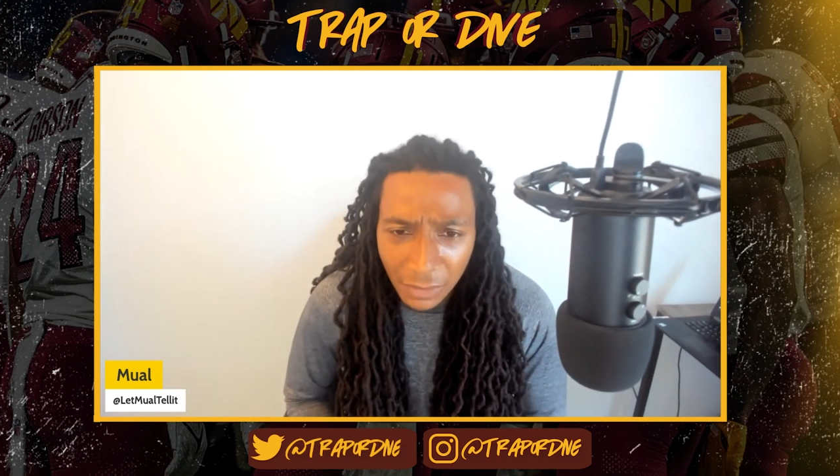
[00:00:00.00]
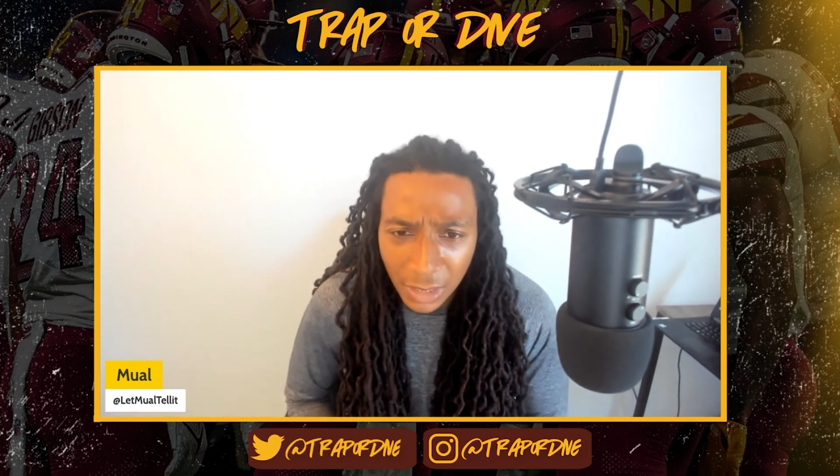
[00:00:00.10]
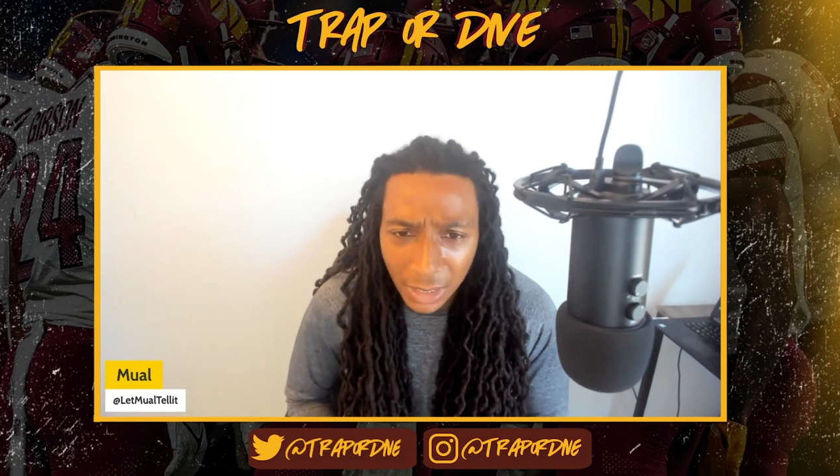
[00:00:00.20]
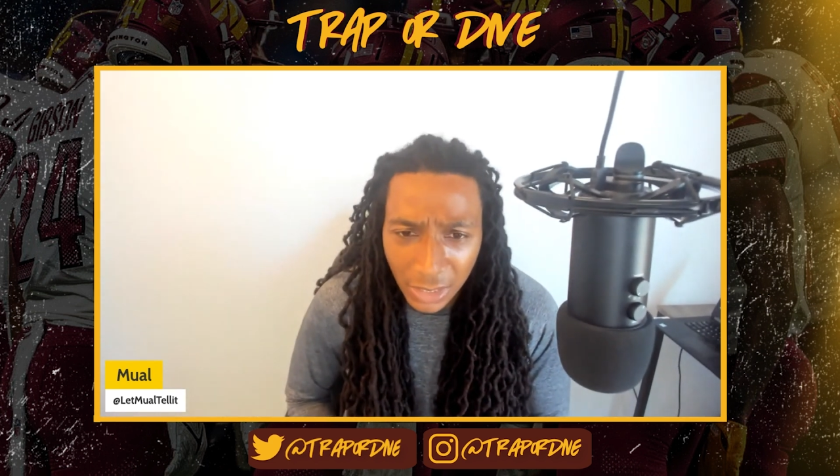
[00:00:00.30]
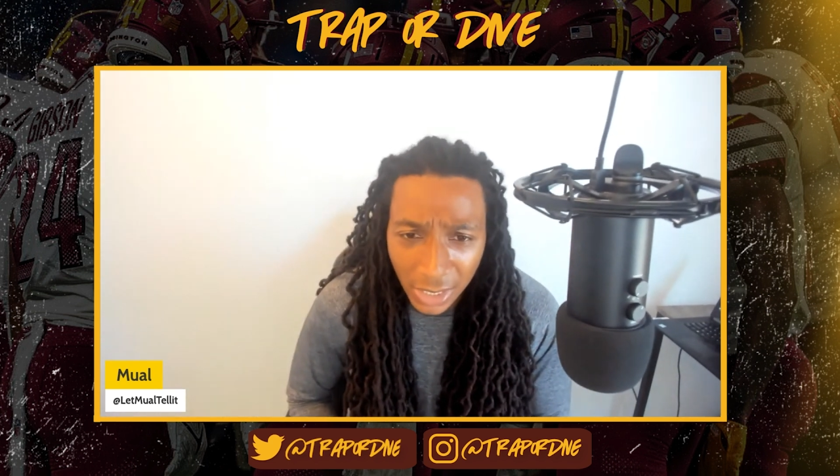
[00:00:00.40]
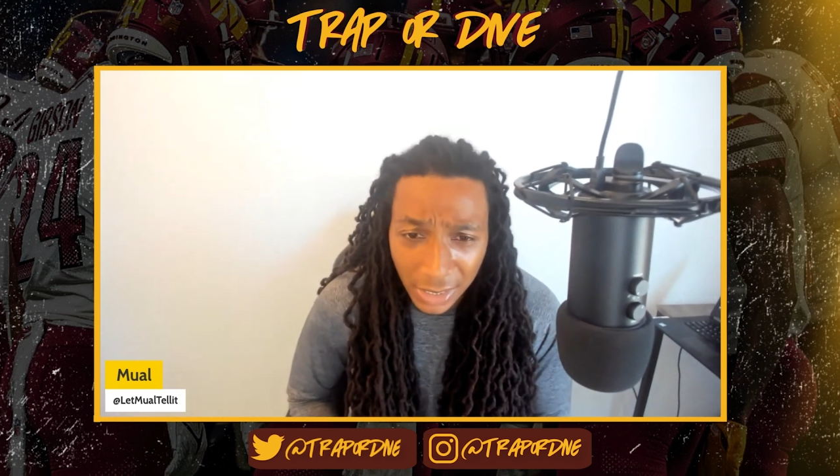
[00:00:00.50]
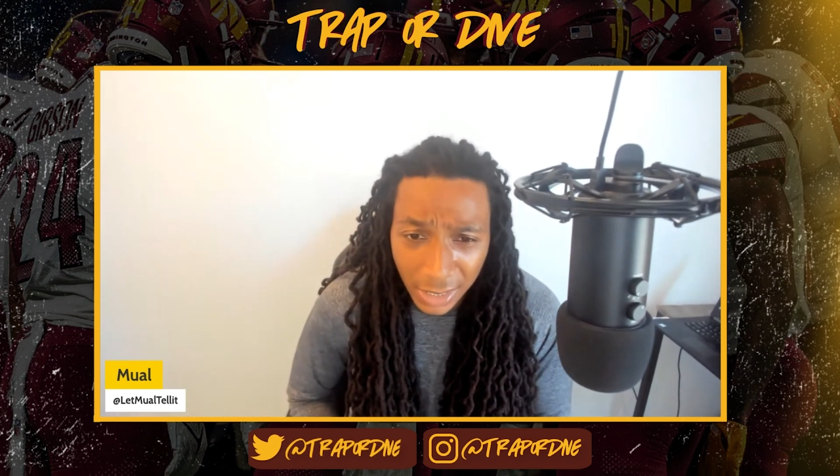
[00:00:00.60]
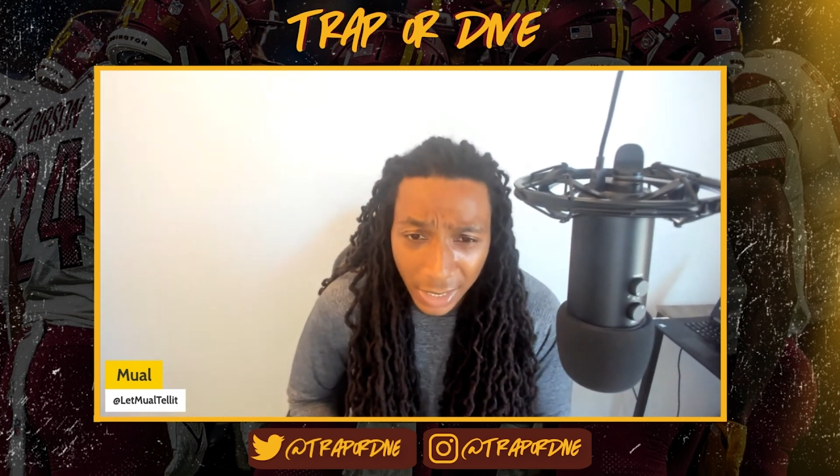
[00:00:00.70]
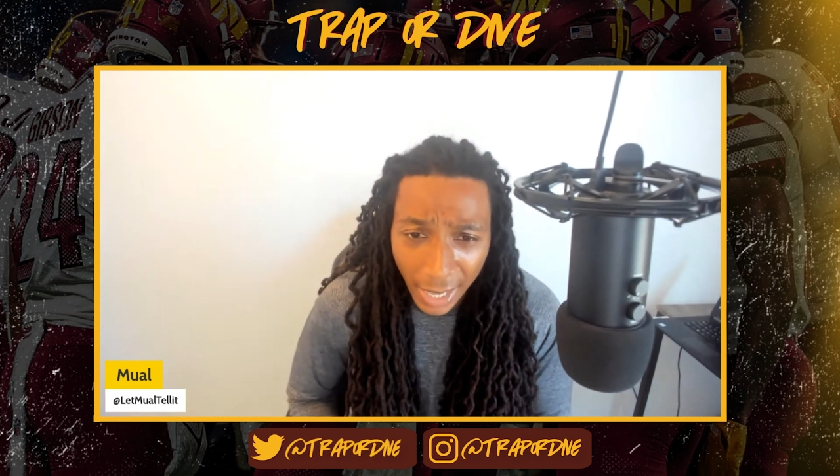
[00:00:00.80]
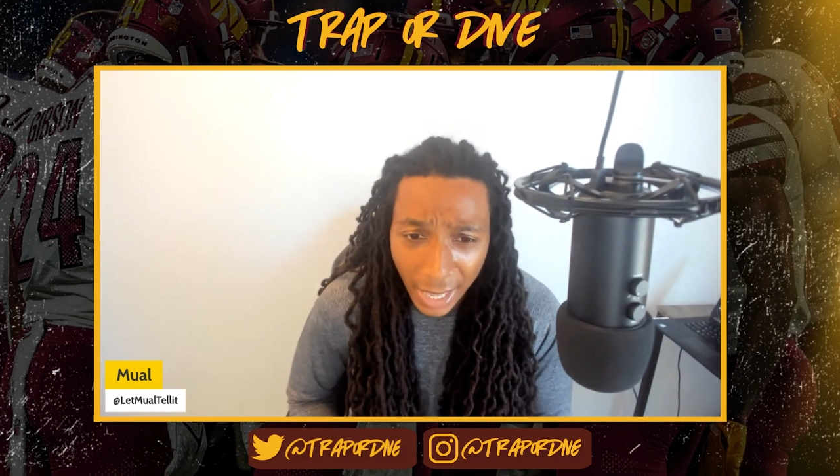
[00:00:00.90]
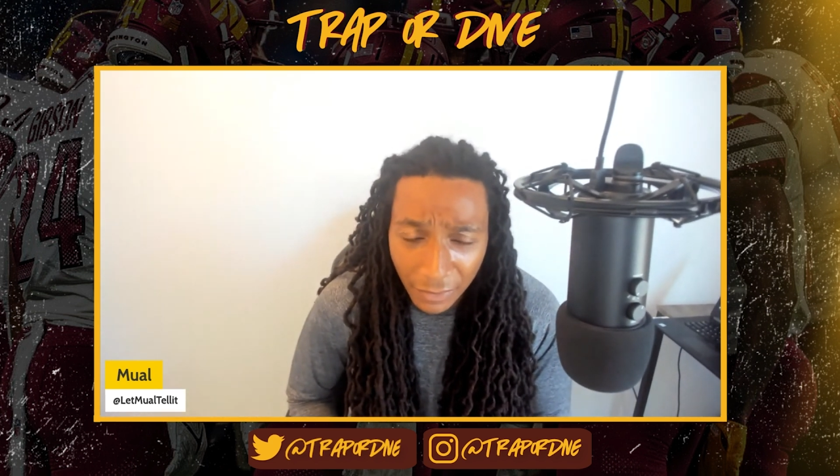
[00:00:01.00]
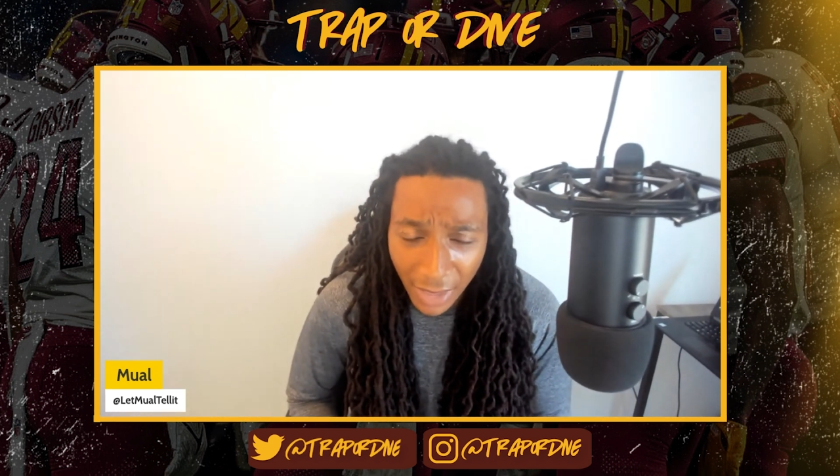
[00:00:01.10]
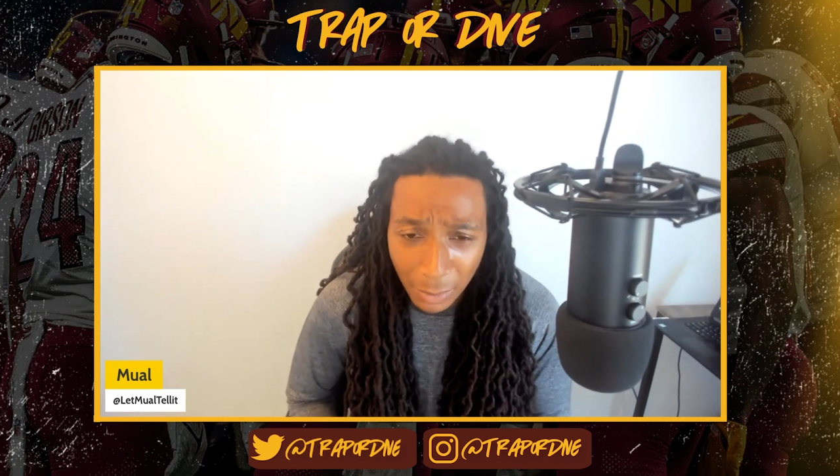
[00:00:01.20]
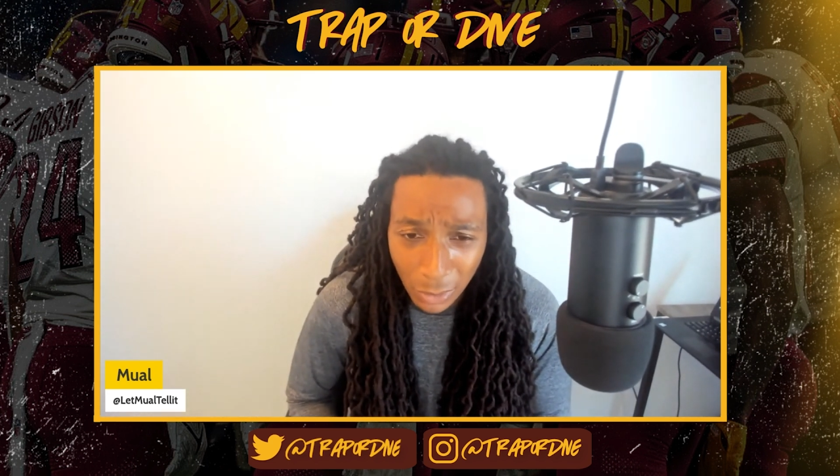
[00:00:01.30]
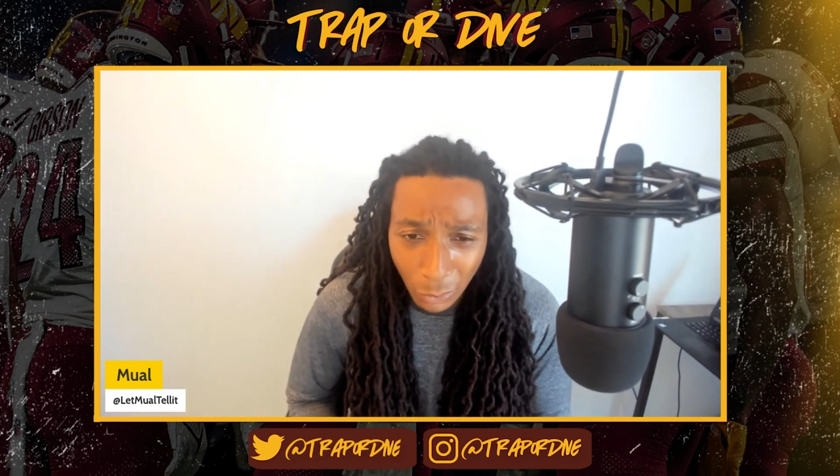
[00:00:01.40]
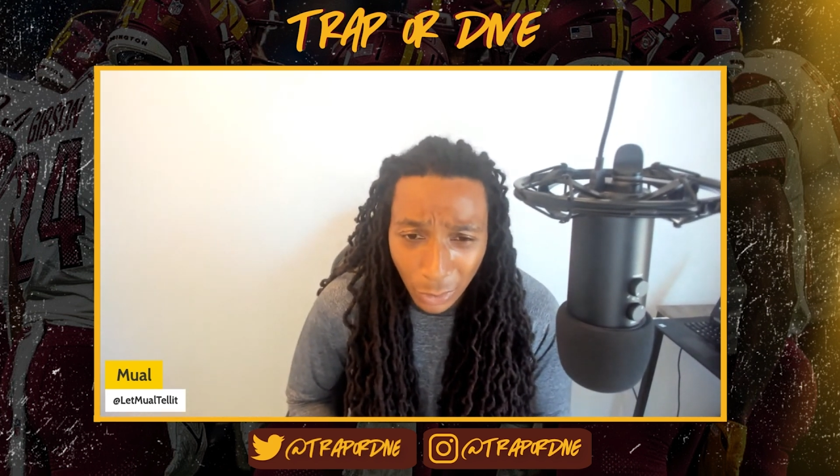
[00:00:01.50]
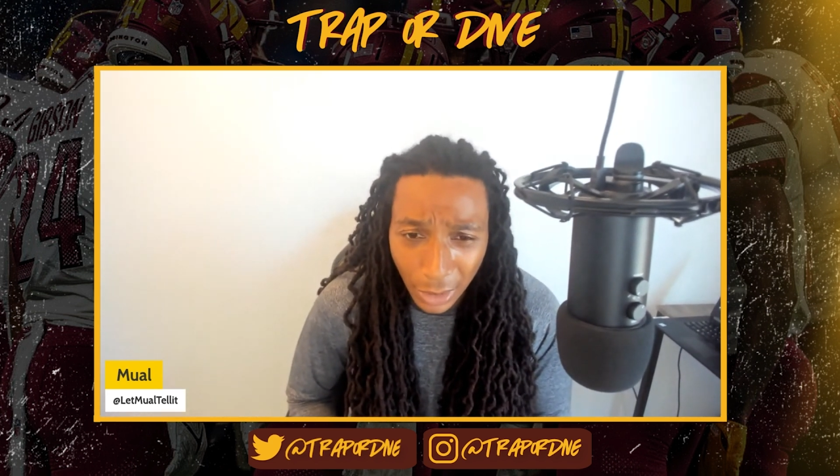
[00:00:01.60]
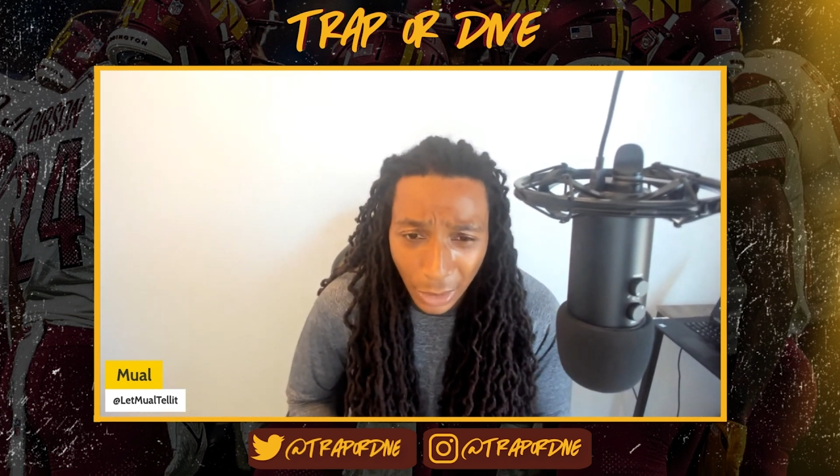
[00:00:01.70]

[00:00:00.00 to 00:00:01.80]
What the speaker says: to suggest that they have absolutely